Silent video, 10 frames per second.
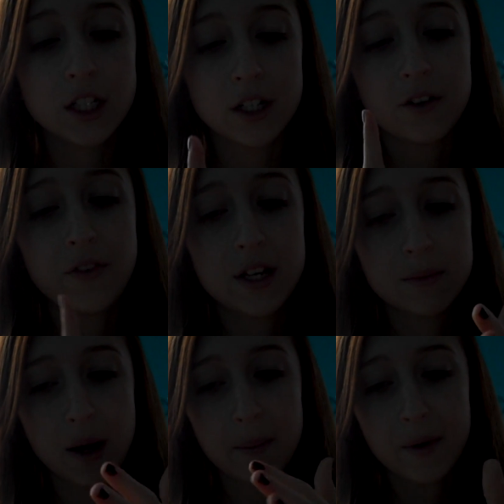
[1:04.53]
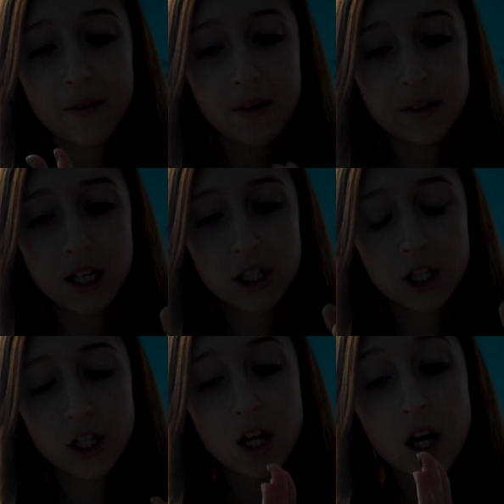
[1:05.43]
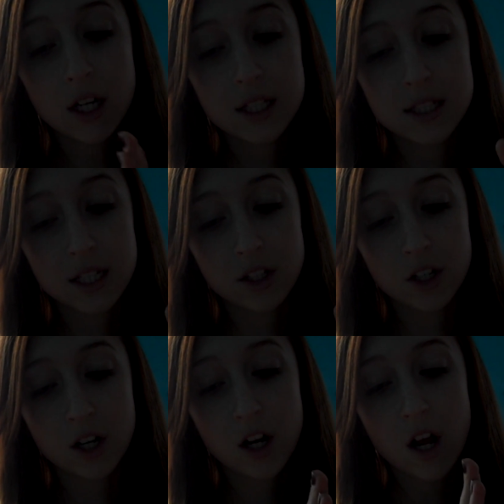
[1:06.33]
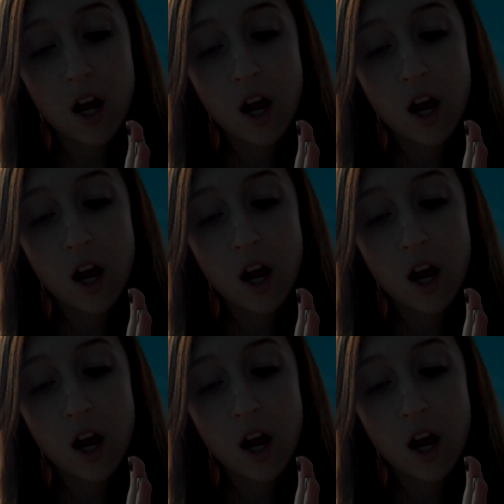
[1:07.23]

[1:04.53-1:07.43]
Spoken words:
you need a face primer, foundation, concealer.